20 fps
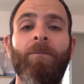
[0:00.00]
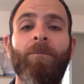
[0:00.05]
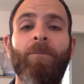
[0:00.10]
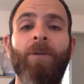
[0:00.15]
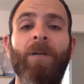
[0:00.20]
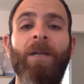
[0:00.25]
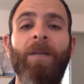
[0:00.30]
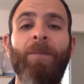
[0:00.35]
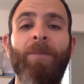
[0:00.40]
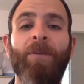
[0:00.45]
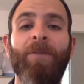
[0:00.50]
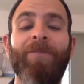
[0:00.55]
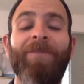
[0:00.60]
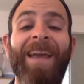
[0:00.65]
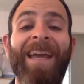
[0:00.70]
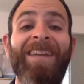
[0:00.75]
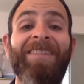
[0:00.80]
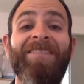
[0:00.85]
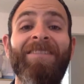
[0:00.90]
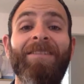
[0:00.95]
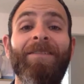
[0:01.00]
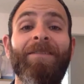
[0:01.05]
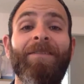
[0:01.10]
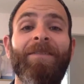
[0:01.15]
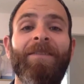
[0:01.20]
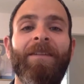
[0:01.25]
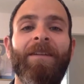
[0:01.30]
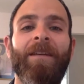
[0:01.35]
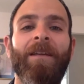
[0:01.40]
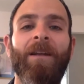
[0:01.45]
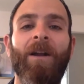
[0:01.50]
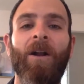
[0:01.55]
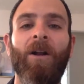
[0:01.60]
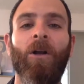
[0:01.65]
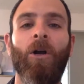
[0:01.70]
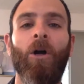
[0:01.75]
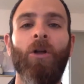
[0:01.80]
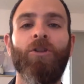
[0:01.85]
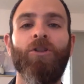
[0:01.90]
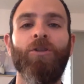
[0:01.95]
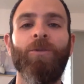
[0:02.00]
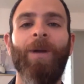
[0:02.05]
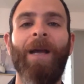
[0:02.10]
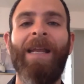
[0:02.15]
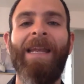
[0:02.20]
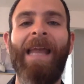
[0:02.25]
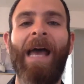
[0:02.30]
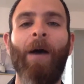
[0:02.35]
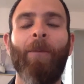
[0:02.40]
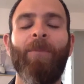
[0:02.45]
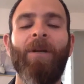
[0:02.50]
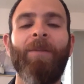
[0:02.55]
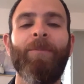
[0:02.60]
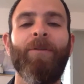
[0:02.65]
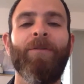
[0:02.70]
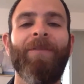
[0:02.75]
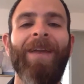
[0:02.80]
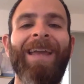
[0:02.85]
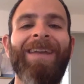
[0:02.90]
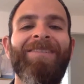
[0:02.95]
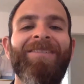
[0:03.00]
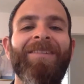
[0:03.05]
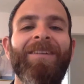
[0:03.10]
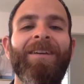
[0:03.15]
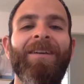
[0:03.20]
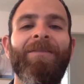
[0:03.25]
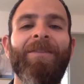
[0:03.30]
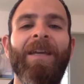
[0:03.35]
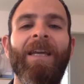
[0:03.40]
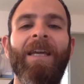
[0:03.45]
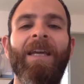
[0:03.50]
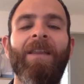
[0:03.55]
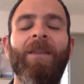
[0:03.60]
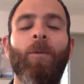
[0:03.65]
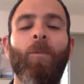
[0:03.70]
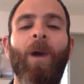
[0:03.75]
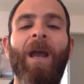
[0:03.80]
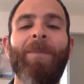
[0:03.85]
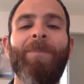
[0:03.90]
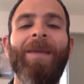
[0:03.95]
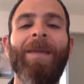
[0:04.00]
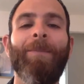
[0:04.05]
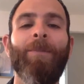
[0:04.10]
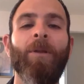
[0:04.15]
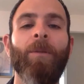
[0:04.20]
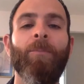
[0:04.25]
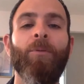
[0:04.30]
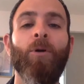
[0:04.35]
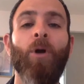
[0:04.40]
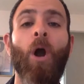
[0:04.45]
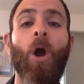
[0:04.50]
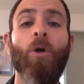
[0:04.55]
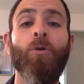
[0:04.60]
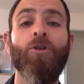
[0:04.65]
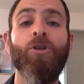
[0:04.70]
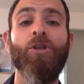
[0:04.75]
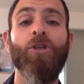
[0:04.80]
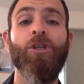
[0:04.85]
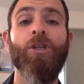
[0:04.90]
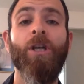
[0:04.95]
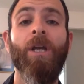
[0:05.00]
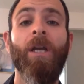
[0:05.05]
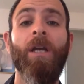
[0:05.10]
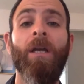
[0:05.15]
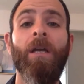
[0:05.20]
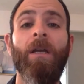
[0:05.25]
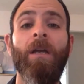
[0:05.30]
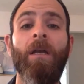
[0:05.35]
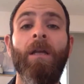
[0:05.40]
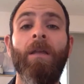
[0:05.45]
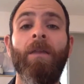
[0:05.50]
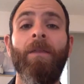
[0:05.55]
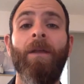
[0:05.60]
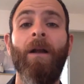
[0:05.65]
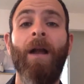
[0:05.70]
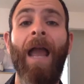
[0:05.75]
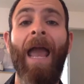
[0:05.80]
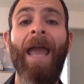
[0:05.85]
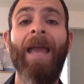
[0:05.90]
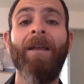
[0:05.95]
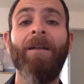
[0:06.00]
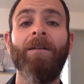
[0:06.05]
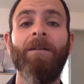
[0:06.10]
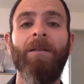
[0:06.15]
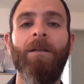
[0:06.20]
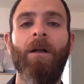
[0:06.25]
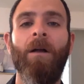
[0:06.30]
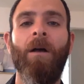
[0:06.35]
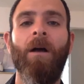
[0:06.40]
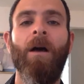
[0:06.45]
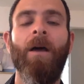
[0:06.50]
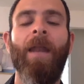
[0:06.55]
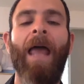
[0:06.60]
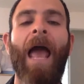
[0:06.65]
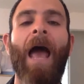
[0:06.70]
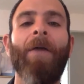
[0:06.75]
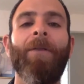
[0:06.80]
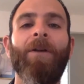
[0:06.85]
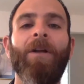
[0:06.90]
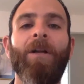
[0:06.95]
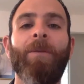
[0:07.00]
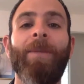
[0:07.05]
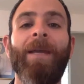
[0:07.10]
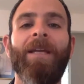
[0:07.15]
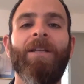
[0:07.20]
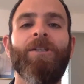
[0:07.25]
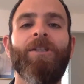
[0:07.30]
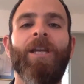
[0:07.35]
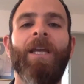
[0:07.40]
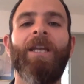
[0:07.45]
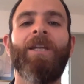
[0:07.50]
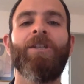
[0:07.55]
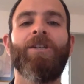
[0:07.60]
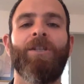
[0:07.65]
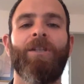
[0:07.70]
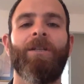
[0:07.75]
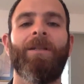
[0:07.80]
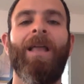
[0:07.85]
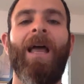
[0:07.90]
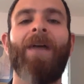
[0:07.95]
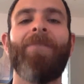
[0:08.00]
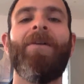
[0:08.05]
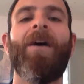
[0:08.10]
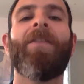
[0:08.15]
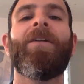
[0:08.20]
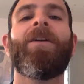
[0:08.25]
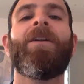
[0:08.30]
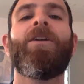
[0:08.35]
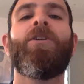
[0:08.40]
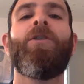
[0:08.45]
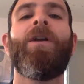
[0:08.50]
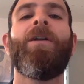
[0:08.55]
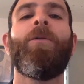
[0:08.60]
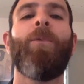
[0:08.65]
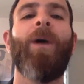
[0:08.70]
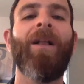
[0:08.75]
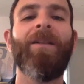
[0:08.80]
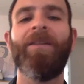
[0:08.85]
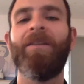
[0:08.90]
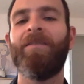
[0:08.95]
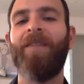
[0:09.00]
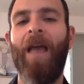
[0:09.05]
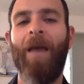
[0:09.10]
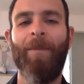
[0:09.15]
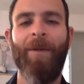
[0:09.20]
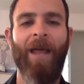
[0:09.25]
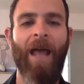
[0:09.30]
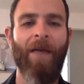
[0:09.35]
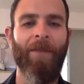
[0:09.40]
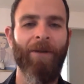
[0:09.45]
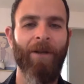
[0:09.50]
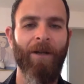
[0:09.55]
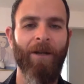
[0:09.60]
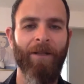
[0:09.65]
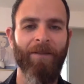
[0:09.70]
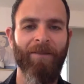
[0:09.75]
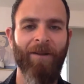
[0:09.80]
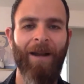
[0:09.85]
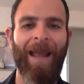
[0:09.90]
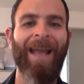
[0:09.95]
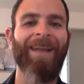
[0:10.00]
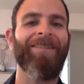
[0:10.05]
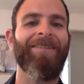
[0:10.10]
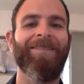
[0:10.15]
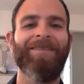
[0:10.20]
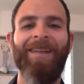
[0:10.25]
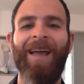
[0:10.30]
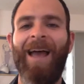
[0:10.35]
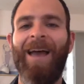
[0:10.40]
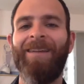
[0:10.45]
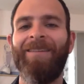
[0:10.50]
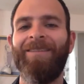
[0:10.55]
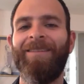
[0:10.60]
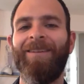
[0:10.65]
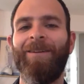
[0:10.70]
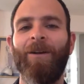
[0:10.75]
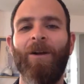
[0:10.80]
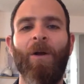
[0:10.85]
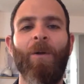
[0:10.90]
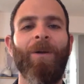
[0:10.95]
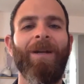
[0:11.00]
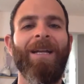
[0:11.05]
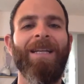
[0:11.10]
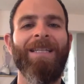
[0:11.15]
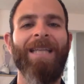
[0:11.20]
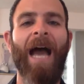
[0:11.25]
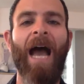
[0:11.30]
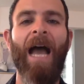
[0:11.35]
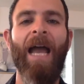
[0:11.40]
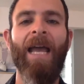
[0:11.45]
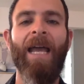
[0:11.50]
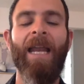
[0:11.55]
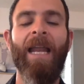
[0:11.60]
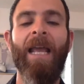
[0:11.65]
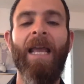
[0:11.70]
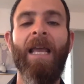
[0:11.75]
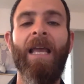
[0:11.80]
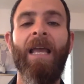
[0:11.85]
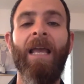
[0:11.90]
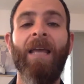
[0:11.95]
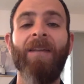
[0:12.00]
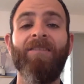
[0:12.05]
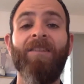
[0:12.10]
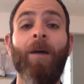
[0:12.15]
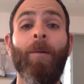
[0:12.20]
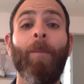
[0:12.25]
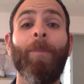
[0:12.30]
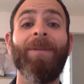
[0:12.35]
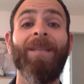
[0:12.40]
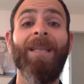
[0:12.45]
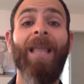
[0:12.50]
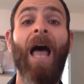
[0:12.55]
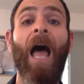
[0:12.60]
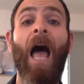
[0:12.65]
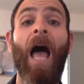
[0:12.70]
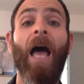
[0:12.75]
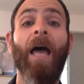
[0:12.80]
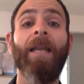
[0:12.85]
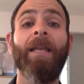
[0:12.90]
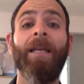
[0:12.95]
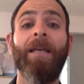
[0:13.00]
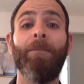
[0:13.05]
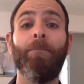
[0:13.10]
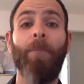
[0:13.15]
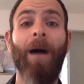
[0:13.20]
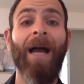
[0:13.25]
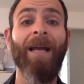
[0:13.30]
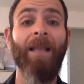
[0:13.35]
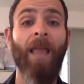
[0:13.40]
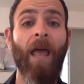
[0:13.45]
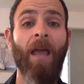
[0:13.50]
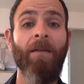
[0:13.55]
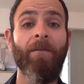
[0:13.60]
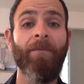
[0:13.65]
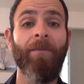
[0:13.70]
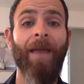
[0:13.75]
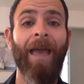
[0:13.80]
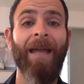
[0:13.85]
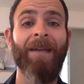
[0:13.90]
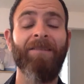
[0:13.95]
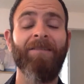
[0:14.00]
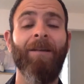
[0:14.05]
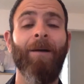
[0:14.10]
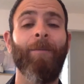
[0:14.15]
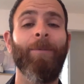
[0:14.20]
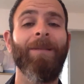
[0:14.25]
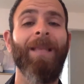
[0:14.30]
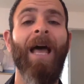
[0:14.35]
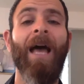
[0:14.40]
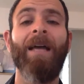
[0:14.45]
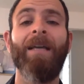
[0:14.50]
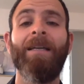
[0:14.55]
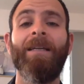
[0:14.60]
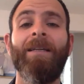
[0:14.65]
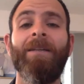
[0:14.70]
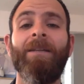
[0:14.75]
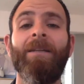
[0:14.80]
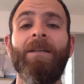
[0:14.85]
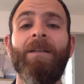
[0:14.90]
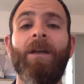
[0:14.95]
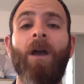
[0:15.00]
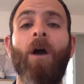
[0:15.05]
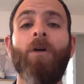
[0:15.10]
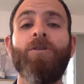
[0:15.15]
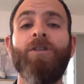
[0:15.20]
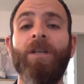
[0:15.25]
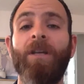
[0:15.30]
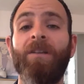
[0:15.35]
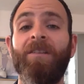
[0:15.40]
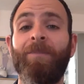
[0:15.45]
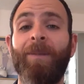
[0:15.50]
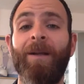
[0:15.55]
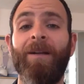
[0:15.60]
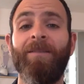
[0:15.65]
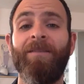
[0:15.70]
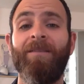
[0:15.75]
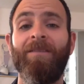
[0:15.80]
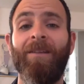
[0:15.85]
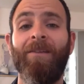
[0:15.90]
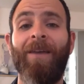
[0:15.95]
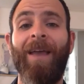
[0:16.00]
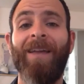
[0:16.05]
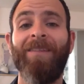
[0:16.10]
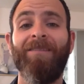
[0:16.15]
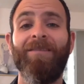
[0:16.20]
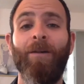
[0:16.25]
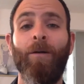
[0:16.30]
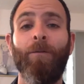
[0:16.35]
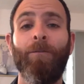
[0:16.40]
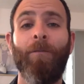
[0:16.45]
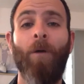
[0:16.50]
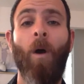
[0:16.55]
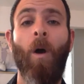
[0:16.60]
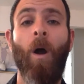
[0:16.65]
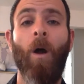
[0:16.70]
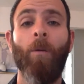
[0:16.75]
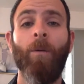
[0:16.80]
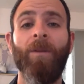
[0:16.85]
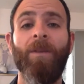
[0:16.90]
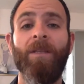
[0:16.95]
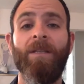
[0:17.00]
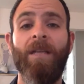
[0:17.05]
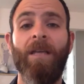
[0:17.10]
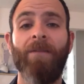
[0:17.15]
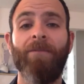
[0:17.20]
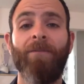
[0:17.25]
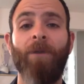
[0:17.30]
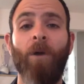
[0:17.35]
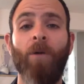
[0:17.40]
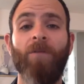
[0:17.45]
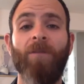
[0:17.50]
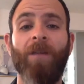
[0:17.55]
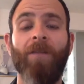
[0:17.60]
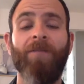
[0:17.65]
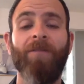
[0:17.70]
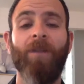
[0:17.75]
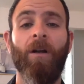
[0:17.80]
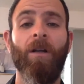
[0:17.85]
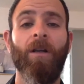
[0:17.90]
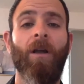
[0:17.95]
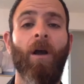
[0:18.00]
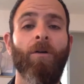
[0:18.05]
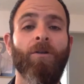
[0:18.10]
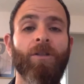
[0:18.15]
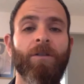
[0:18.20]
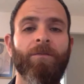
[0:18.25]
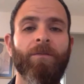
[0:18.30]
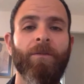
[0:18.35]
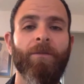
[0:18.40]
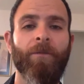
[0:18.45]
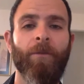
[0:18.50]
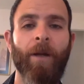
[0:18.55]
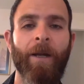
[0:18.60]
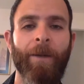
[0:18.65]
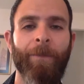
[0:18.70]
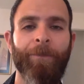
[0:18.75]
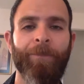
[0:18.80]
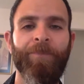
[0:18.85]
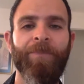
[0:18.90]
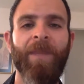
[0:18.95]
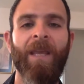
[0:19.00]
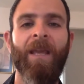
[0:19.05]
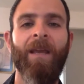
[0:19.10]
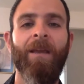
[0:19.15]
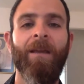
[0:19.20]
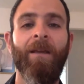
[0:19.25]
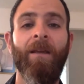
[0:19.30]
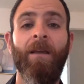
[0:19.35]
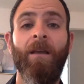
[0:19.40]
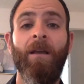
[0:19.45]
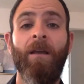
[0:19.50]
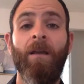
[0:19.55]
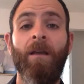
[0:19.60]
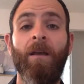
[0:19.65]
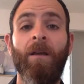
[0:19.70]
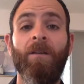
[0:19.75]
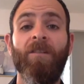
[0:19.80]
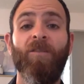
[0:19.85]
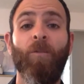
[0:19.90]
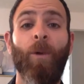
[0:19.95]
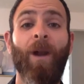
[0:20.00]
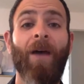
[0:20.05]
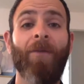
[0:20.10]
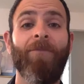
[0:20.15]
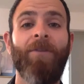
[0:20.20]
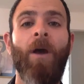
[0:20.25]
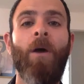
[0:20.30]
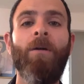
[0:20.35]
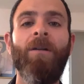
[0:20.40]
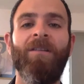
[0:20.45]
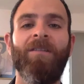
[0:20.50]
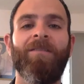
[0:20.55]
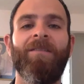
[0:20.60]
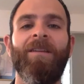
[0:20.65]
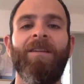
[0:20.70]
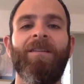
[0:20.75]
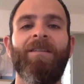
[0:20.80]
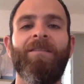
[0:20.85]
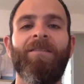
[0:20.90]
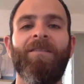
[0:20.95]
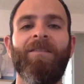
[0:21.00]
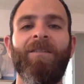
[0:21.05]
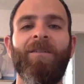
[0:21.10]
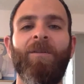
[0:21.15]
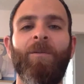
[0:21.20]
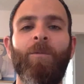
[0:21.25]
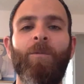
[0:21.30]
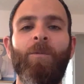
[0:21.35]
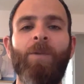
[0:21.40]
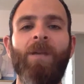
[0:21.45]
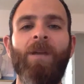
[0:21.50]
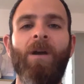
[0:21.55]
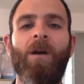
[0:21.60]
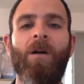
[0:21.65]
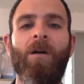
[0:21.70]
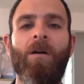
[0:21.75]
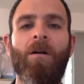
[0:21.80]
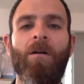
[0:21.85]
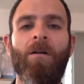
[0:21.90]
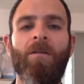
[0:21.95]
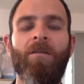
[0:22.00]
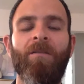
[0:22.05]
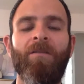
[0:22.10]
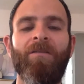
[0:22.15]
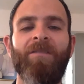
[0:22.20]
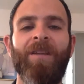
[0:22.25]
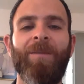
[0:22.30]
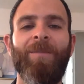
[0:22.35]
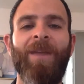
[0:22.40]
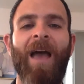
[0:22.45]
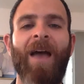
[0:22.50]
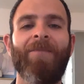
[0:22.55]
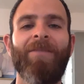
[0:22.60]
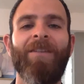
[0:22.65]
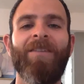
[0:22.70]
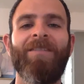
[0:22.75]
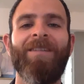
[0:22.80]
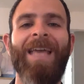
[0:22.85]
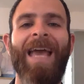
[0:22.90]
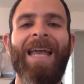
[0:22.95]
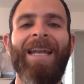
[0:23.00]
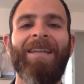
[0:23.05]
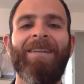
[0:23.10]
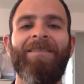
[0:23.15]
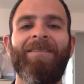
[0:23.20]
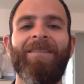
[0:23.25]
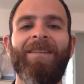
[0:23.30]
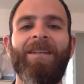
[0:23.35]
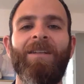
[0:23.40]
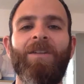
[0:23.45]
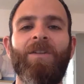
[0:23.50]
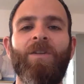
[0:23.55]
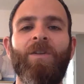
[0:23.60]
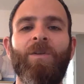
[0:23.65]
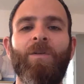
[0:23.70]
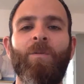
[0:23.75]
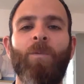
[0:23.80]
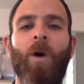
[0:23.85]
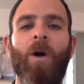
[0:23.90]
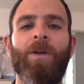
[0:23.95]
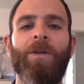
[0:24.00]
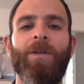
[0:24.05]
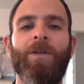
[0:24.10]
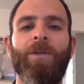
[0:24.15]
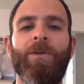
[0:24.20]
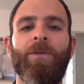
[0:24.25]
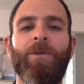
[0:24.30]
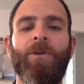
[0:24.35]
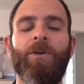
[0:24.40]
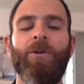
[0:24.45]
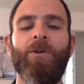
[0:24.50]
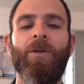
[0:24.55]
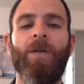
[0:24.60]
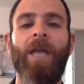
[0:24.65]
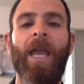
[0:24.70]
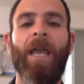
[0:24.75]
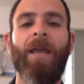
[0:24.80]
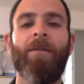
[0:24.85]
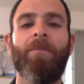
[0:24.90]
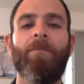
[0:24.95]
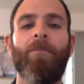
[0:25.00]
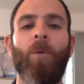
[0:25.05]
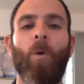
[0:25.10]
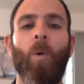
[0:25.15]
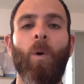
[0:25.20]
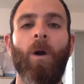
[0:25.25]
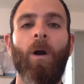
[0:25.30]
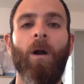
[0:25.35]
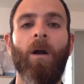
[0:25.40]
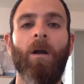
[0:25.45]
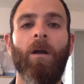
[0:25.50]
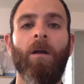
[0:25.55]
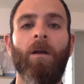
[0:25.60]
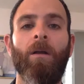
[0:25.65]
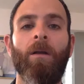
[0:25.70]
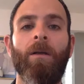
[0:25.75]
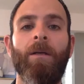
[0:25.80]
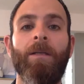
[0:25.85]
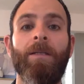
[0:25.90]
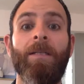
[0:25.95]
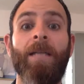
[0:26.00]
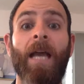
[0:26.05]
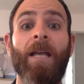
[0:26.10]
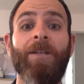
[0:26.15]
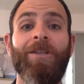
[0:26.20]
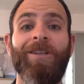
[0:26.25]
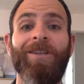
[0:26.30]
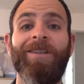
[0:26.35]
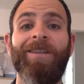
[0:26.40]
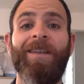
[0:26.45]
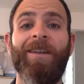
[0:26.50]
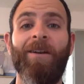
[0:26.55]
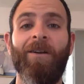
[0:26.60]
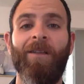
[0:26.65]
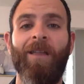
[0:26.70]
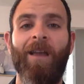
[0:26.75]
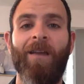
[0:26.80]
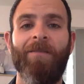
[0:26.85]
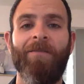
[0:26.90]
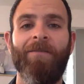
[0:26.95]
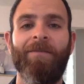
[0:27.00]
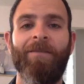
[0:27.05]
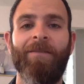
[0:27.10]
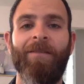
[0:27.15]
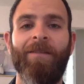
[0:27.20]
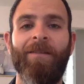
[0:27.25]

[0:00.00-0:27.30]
pretty pervasive in our culture right now, pretty pervasive in the way people approach their angle on how they're going to make change in their life, how they're going to create a wellness habit, how they're going to start exercising or go on a diet. It's come up a lot in my life, and it's come up a lot in the coaching experiences I've had so far with the 10 folks I've started coaching for free. So, what I've noticed is we all seem to have this tendency to want to create more tension in our life,